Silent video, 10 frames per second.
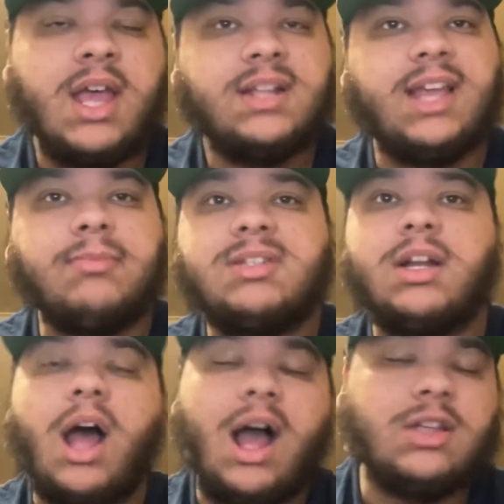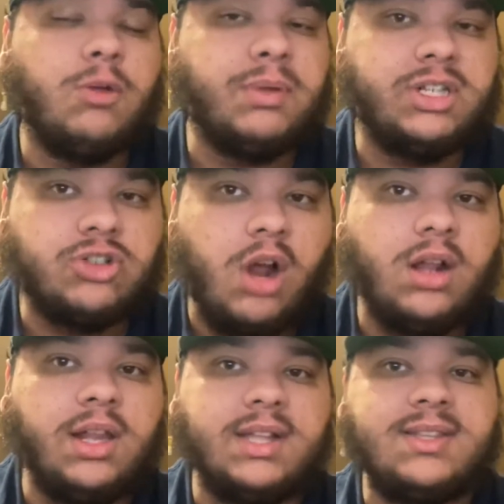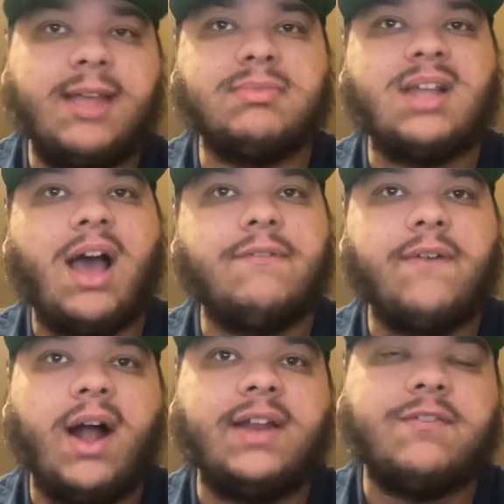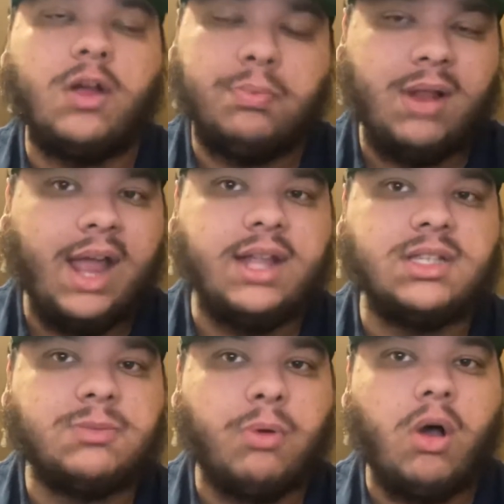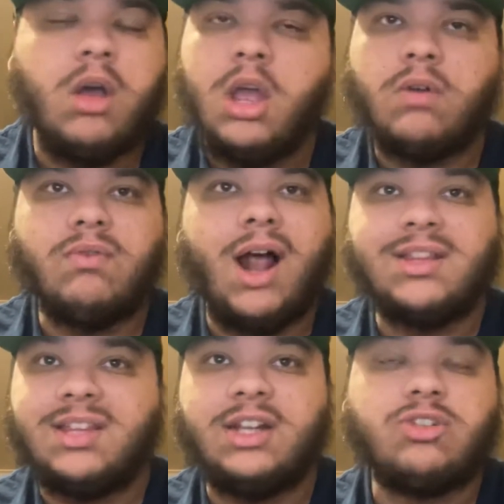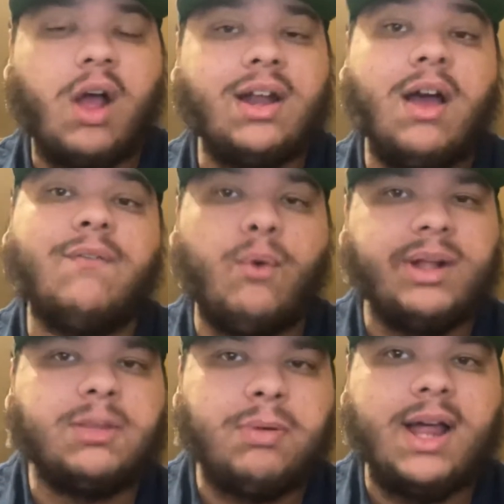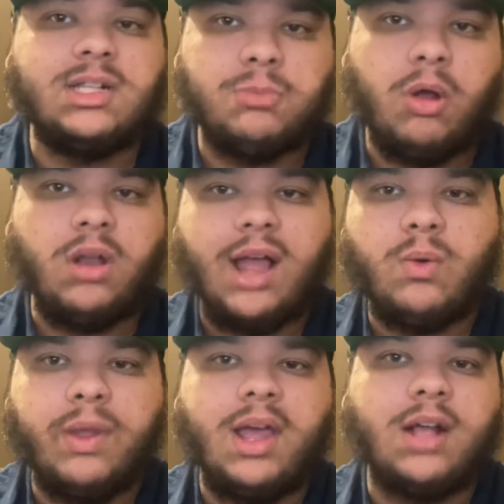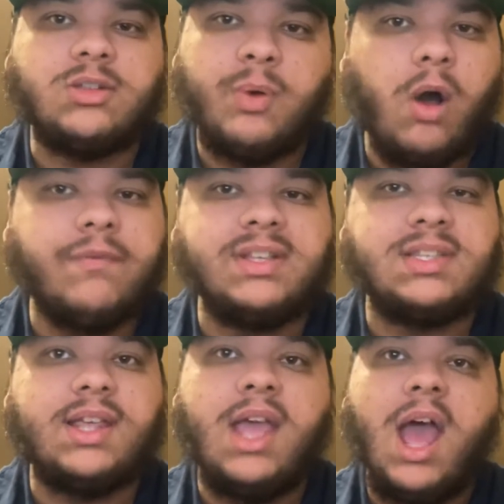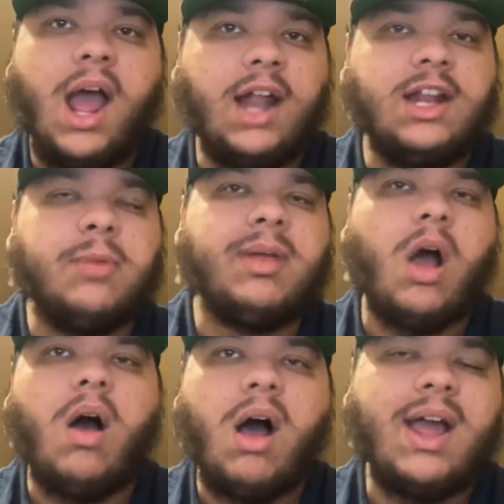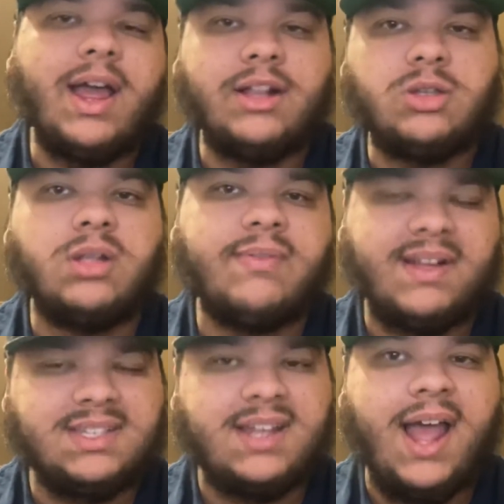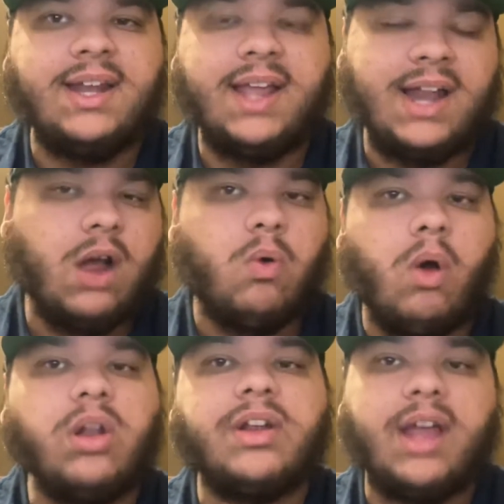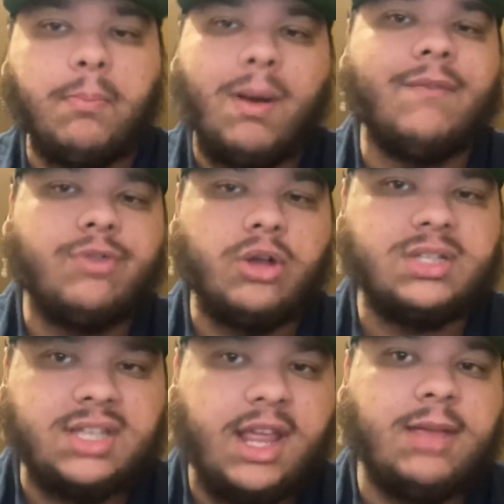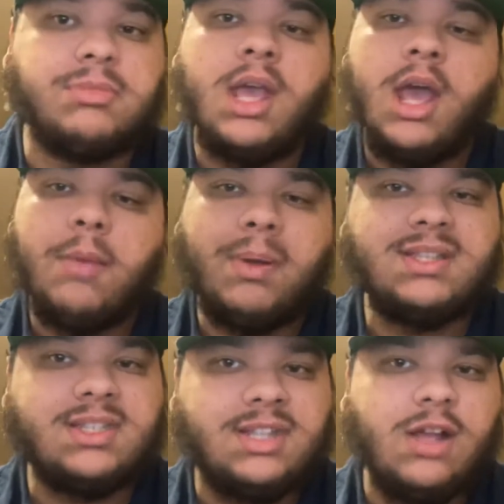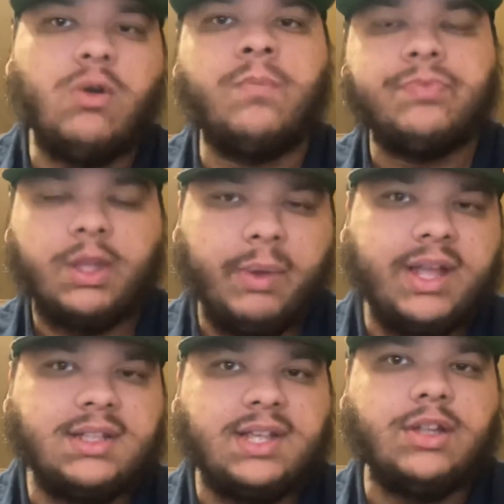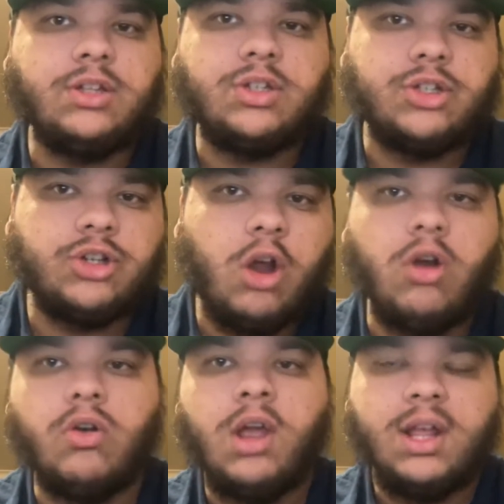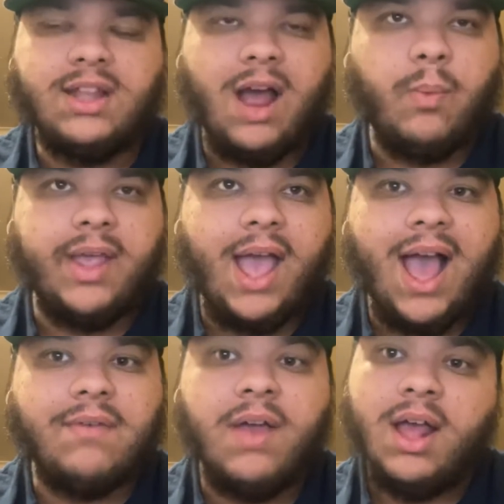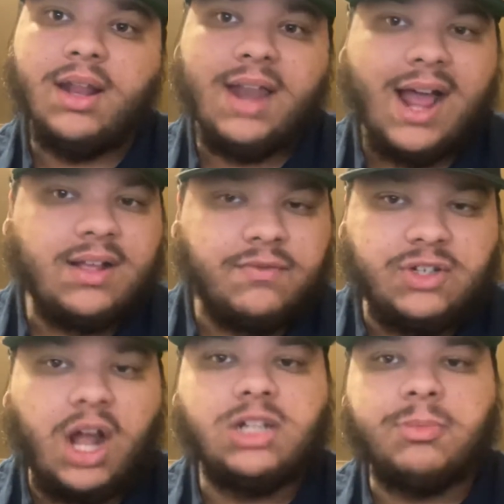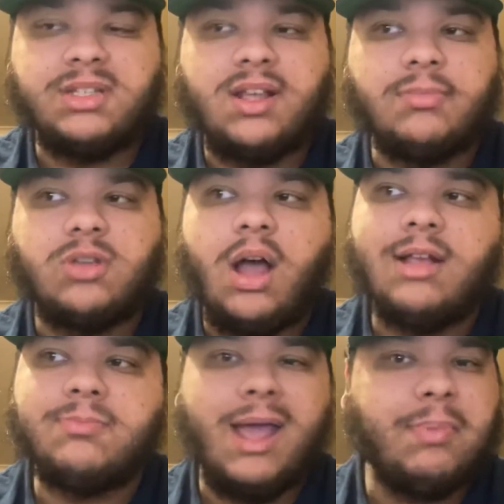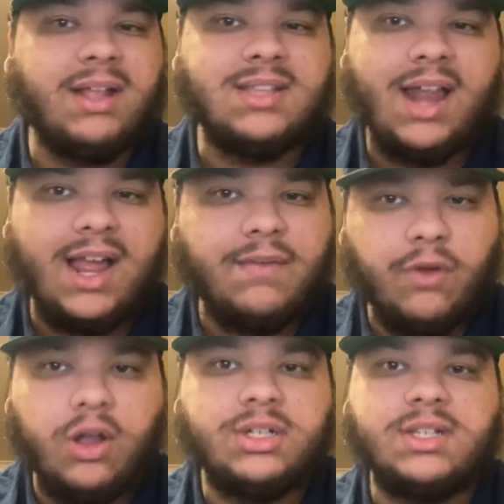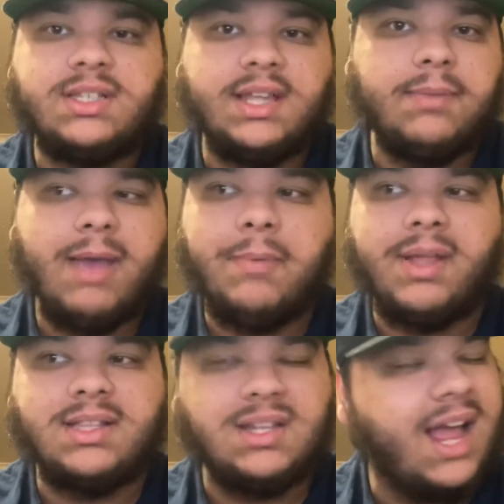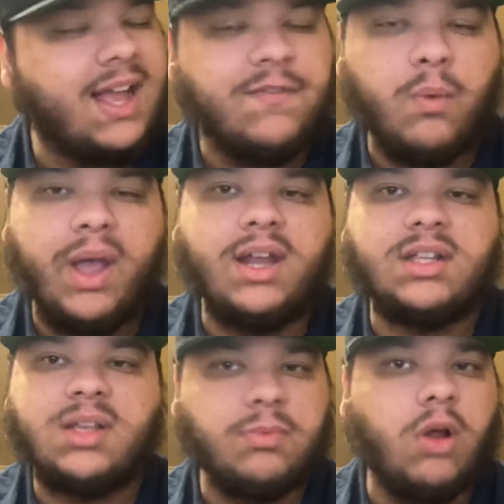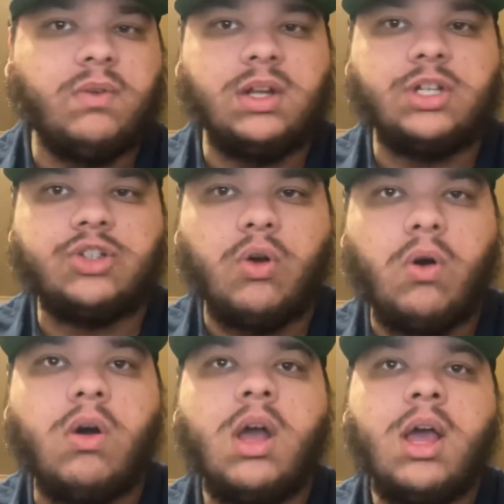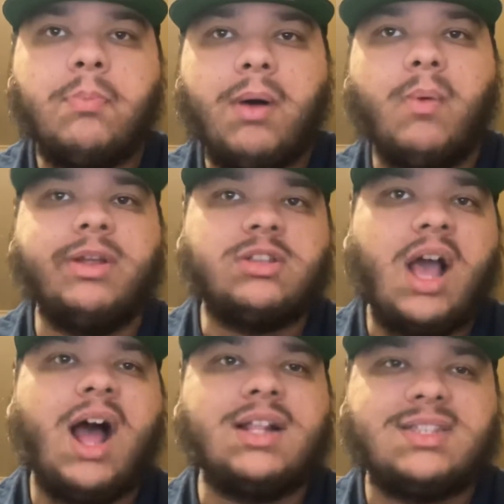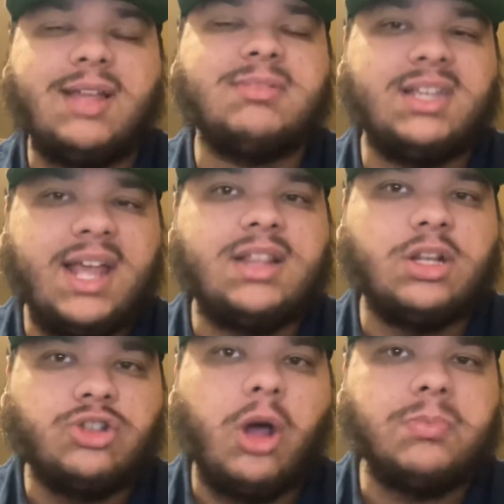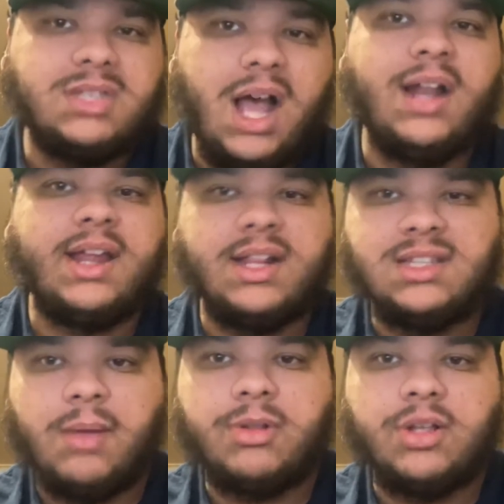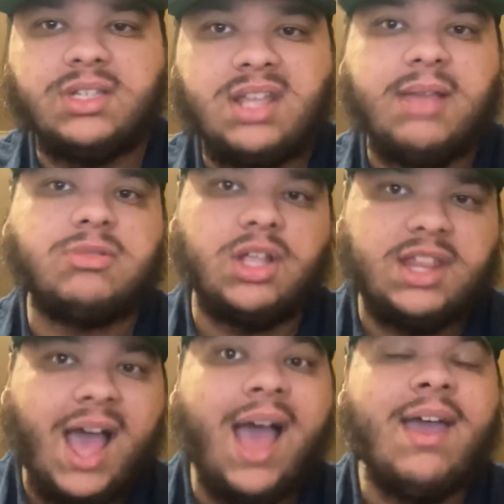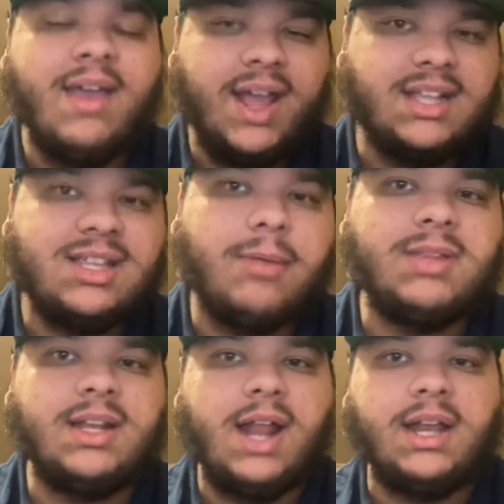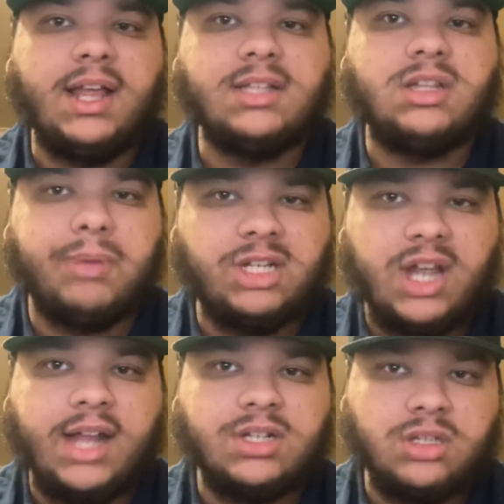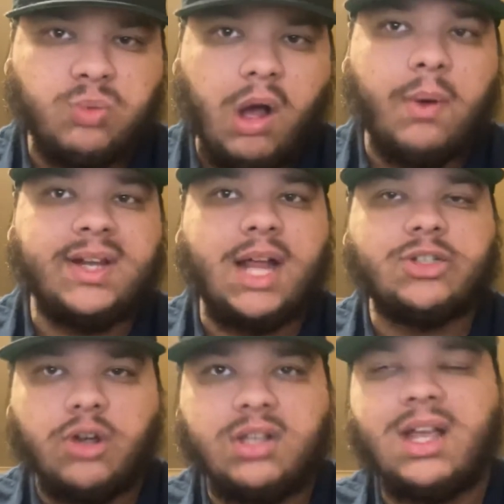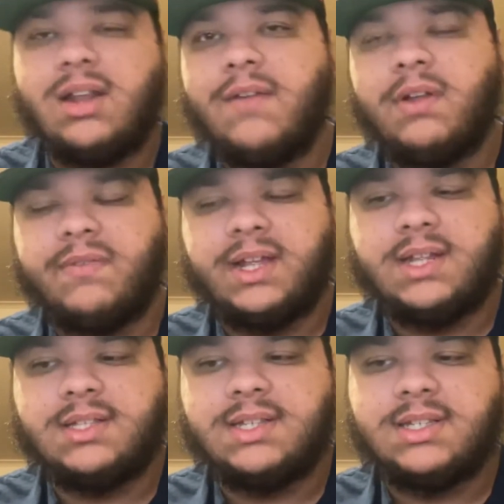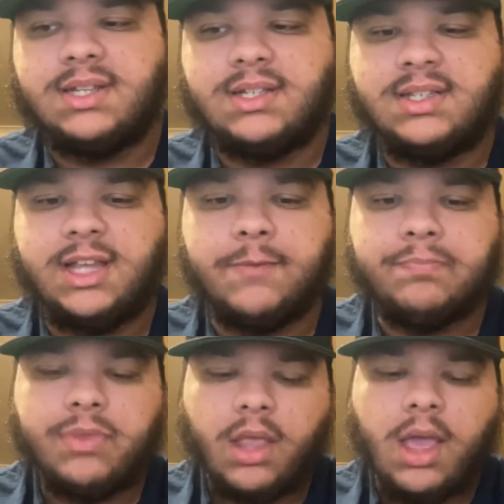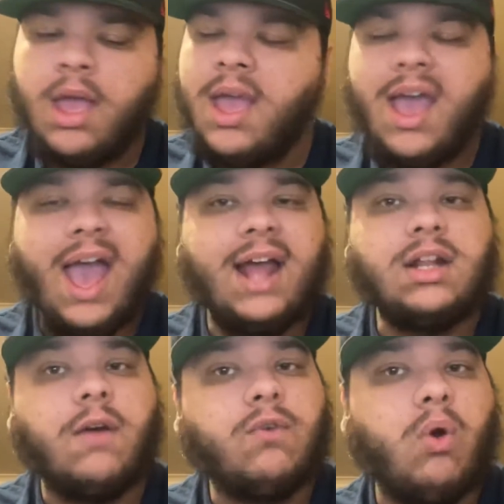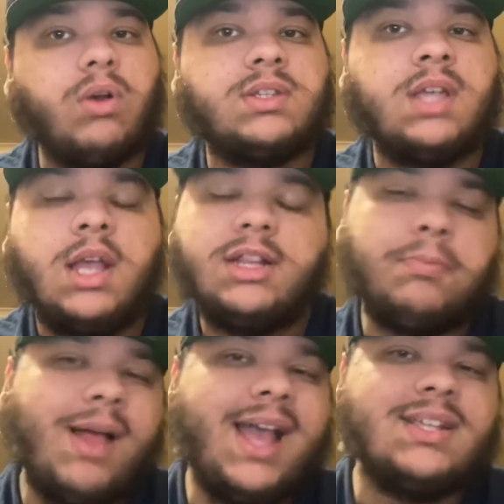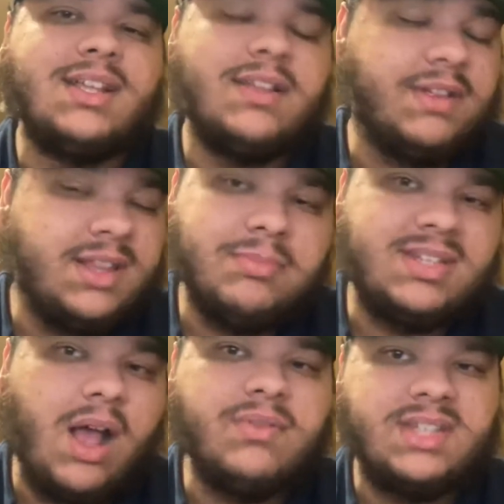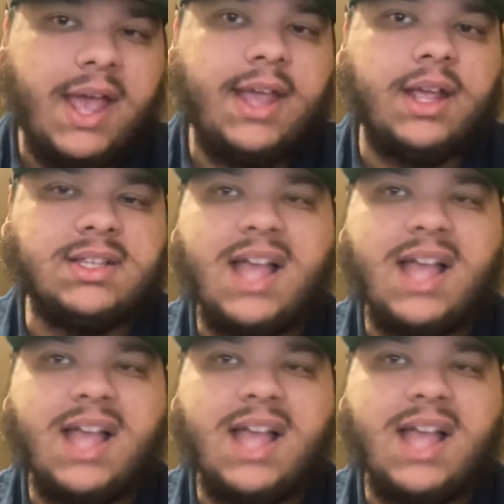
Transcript: Teams that are arguably struggling. Teams that are fighting for a play-in spot rather than trying to avoid the play-in spot like we are. So we're obviously a little bit higher in terms of our standing and our quality above those teams. But still, we continue to show that we have lack of judgment sometimes. Maybe it's a lack of urgency. Maybe it's a lack of awareness. I'm not really sure. But we can't seem to get the job done against some of those teams. So that is something that needs to be changed as well. And that shows our level of inconsistency. And of course, the players themselves saying it.